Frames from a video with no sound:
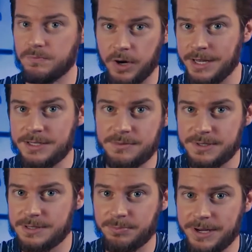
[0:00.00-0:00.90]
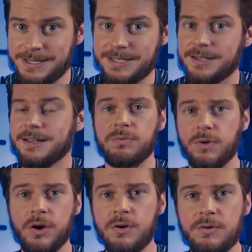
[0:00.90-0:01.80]
run into a sprint,
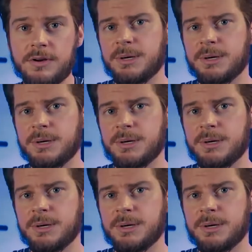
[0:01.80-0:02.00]
throw.